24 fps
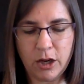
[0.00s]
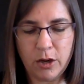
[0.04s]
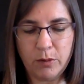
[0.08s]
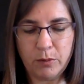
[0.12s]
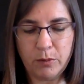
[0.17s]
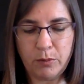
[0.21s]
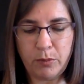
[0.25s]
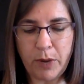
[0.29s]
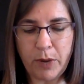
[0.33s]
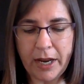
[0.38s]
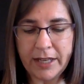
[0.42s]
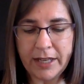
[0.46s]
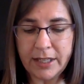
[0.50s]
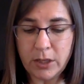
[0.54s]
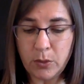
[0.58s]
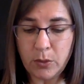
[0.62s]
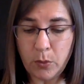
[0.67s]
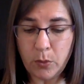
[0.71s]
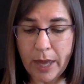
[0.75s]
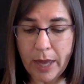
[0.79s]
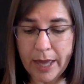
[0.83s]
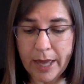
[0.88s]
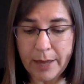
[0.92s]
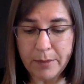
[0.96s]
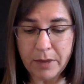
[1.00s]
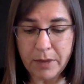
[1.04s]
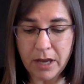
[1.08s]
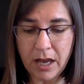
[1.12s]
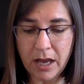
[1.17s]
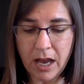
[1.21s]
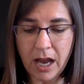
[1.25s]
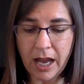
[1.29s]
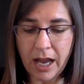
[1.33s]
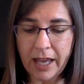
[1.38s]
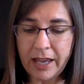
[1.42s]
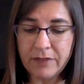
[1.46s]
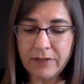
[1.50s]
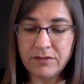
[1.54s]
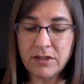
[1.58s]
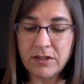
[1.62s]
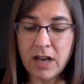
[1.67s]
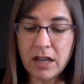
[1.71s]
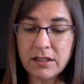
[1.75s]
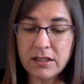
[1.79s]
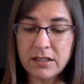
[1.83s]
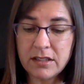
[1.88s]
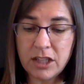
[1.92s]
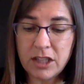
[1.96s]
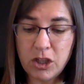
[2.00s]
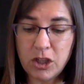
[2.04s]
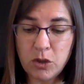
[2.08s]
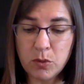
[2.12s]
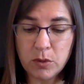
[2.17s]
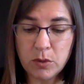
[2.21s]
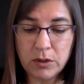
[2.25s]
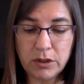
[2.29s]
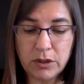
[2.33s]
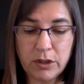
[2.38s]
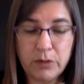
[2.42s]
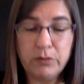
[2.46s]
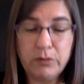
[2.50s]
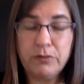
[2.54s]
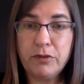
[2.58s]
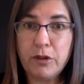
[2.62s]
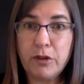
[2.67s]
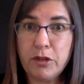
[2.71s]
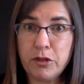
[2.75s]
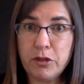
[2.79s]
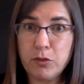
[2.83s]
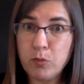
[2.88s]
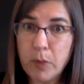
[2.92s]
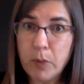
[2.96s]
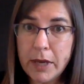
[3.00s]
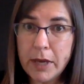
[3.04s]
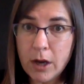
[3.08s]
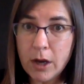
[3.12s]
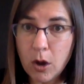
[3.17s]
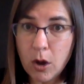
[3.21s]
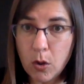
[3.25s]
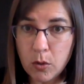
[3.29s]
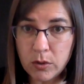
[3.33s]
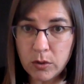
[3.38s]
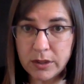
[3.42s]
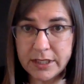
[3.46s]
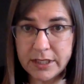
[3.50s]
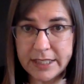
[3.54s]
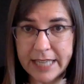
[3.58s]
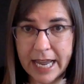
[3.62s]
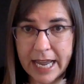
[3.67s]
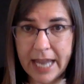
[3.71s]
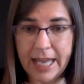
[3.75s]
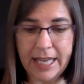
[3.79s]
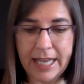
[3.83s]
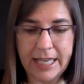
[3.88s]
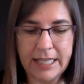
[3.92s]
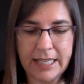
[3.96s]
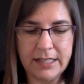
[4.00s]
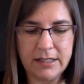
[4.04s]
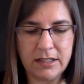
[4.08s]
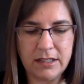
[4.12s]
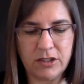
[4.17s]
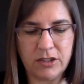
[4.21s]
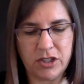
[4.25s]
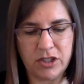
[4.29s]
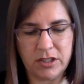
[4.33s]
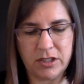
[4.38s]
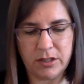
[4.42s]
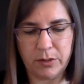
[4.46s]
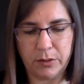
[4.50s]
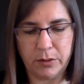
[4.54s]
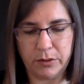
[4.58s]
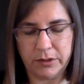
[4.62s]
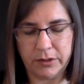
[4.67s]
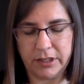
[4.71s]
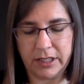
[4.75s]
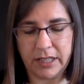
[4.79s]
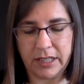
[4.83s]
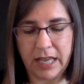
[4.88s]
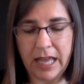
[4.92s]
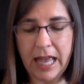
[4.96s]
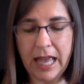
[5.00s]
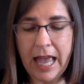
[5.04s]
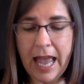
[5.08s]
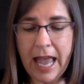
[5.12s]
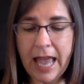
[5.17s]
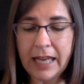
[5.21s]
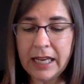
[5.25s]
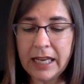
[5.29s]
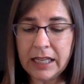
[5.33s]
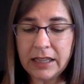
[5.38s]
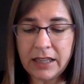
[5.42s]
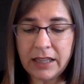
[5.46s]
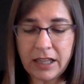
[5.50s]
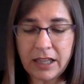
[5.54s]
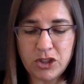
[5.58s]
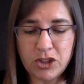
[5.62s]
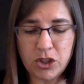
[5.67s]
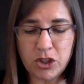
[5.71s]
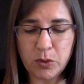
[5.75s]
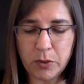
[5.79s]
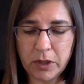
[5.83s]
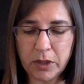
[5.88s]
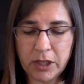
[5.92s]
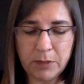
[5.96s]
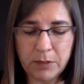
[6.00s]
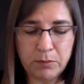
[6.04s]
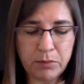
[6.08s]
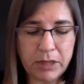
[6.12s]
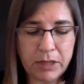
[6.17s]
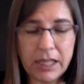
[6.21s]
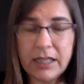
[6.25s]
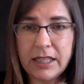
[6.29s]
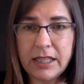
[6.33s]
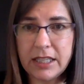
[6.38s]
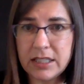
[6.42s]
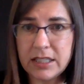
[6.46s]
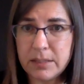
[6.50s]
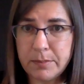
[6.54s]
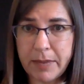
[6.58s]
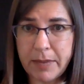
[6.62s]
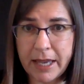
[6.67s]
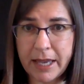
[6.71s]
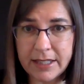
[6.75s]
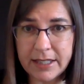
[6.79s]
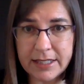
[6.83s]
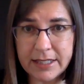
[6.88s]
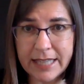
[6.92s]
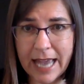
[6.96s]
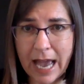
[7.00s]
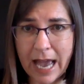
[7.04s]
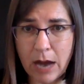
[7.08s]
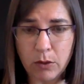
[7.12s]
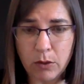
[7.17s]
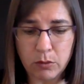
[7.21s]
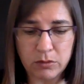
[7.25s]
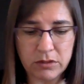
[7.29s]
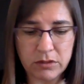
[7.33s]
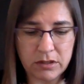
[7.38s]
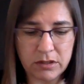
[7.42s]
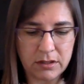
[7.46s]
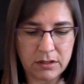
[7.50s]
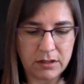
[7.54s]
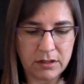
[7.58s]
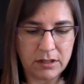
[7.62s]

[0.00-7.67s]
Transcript: Brandon Webb, I have not seen you alone for 3 whole days, she scolded, and at lunch you were completely spaced out.